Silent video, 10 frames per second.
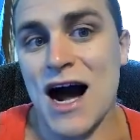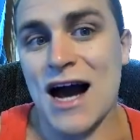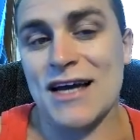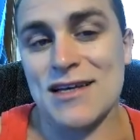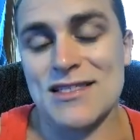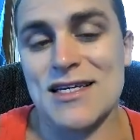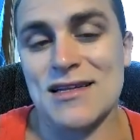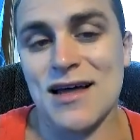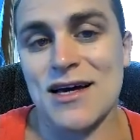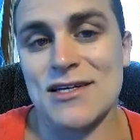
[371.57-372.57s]
I
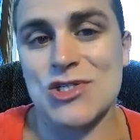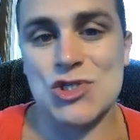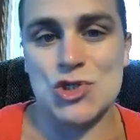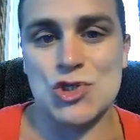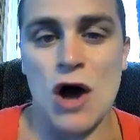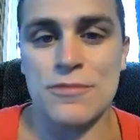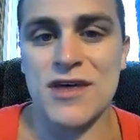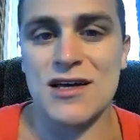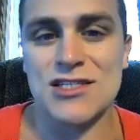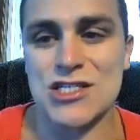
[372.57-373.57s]
say, like, some
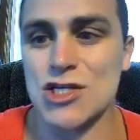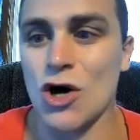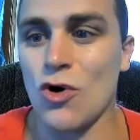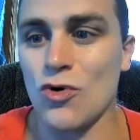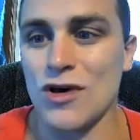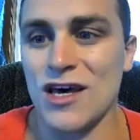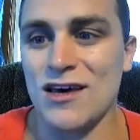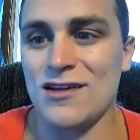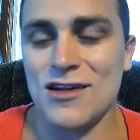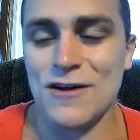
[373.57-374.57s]
things, just go
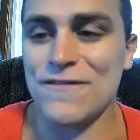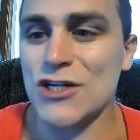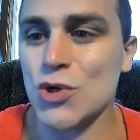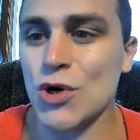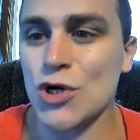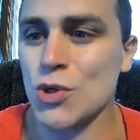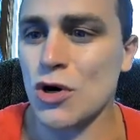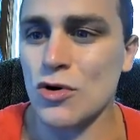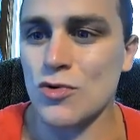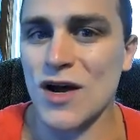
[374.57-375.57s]
in an adventure on your
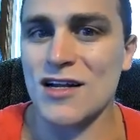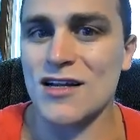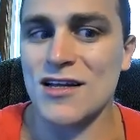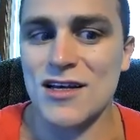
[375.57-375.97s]
own, right?